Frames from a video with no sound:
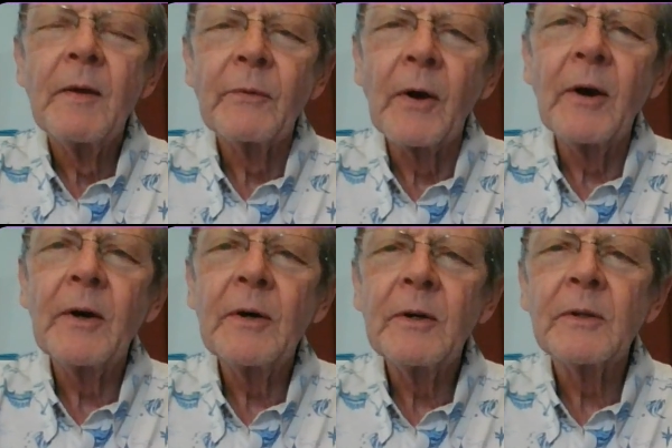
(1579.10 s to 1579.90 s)

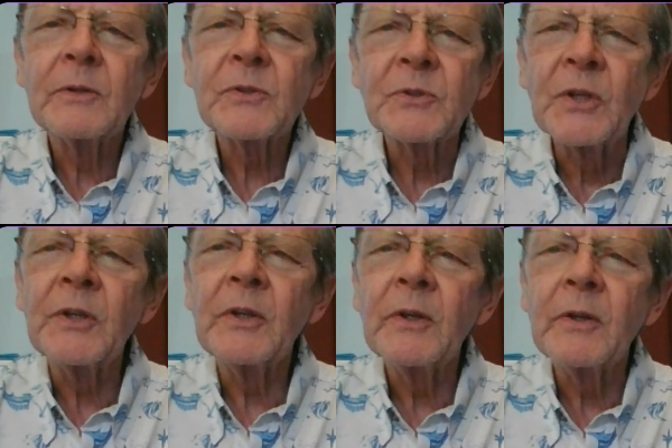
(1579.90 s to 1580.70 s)

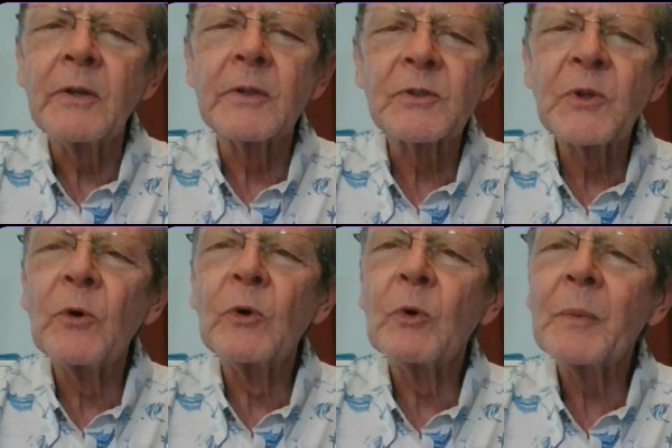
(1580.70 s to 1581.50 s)
Frosty the
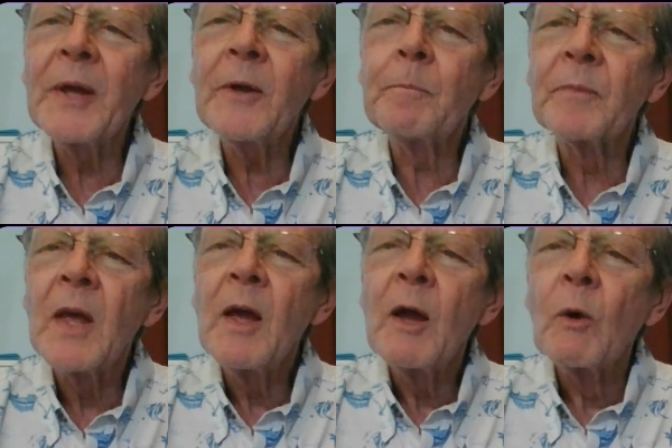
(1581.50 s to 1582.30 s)
Snowman
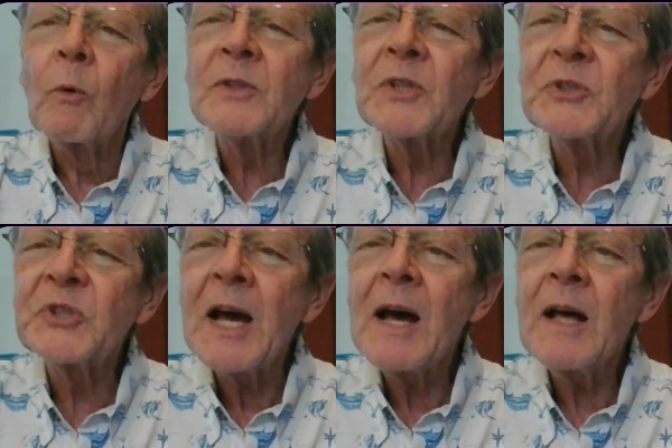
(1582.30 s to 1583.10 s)
was a
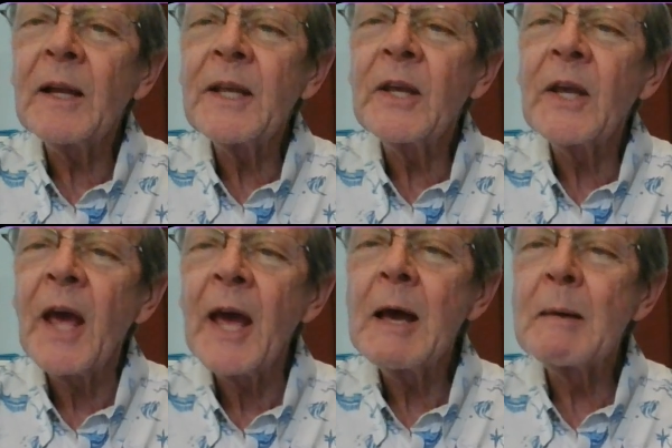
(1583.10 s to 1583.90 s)
jolly
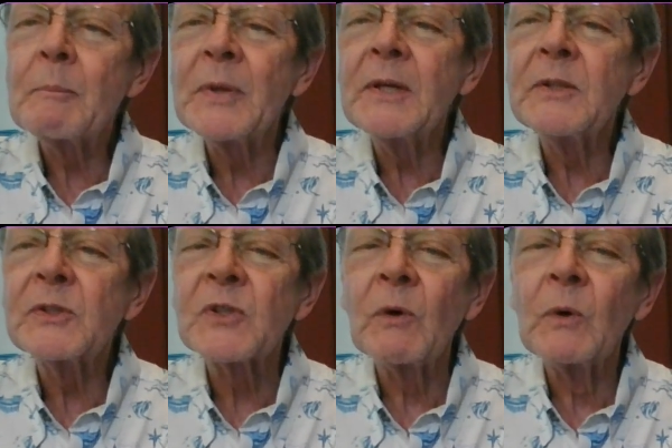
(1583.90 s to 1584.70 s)
happy
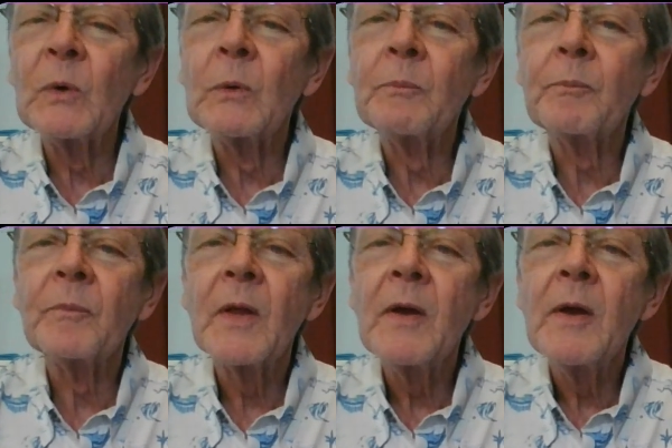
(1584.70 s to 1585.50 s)
soul,
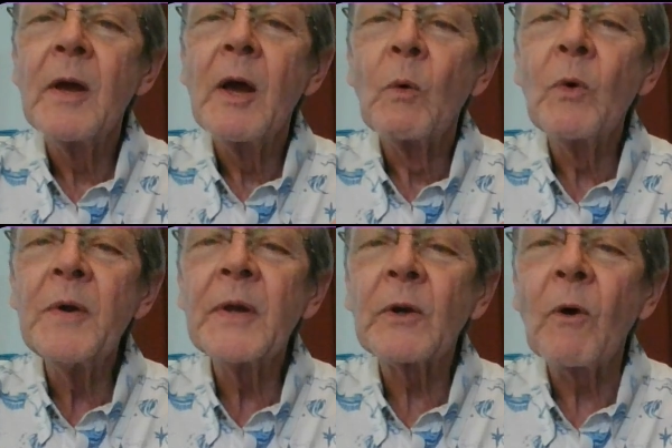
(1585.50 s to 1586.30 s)
with
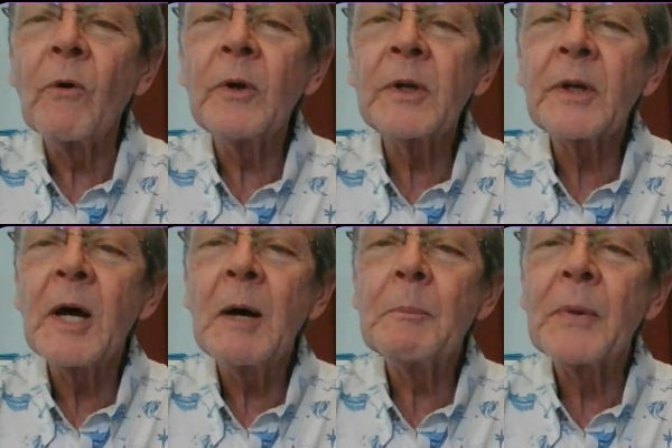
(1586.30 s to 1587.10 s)
a
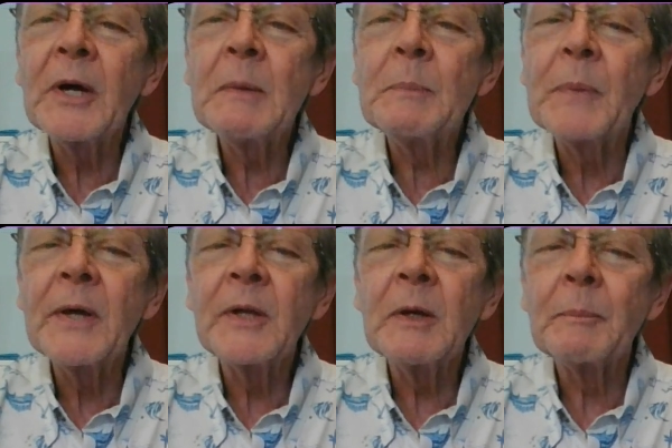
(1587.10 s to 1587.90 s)
corncob pipe
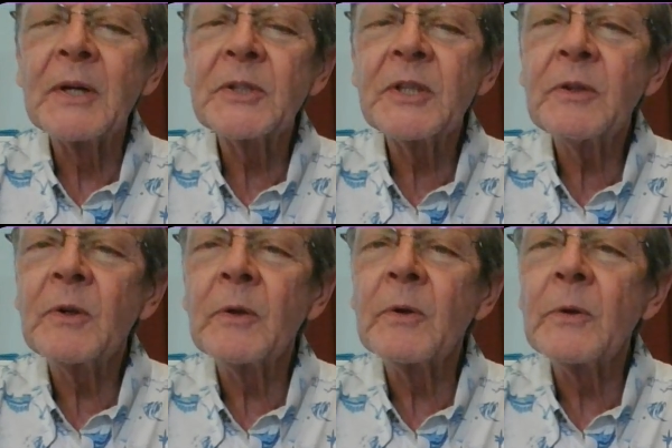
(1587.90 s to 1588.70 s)
and button
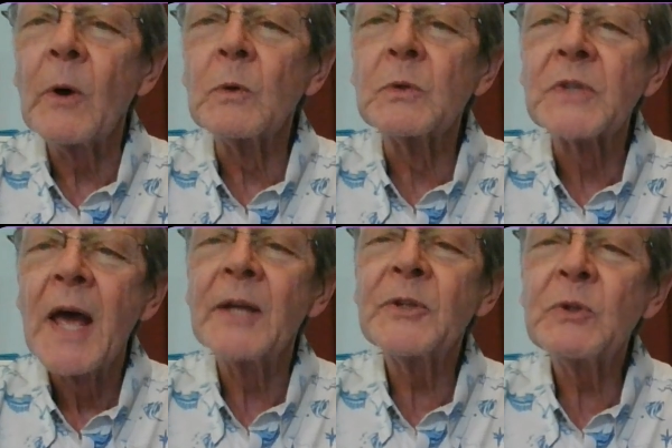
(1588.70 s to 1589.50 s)
nose,
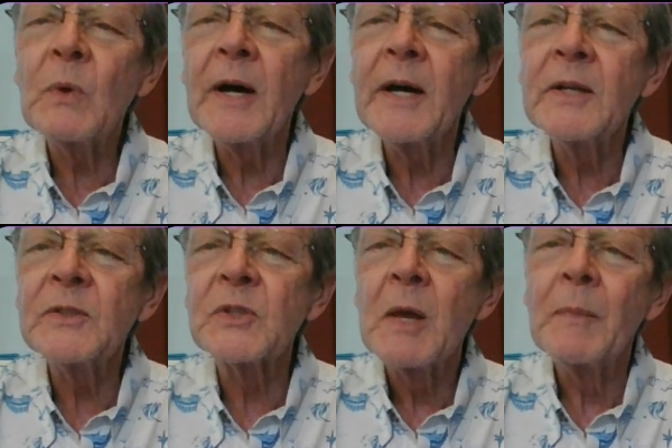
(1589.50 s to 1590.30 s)
and 2
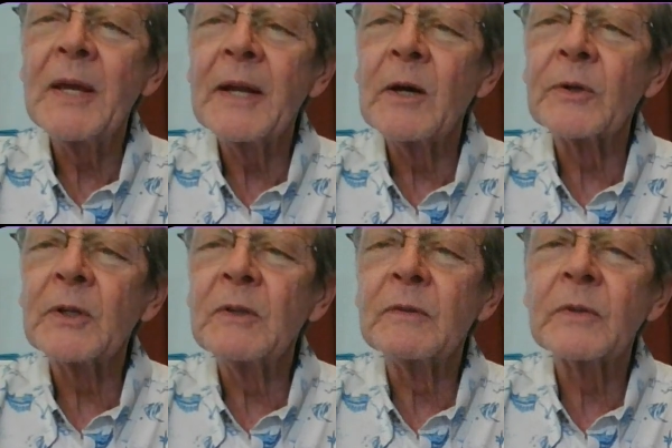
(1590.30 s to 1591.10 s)
eyes made out of
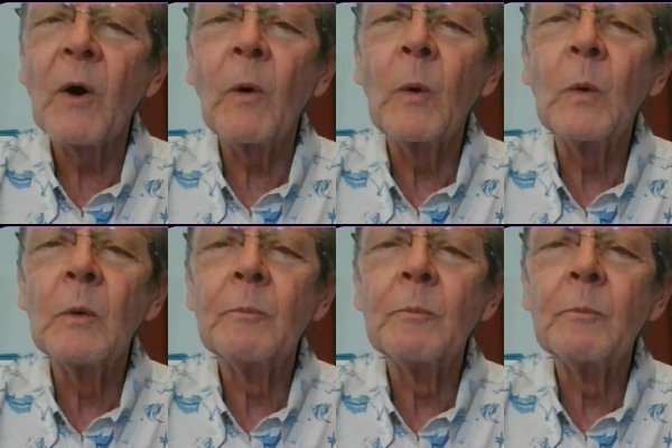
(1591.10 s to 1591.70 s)
coal.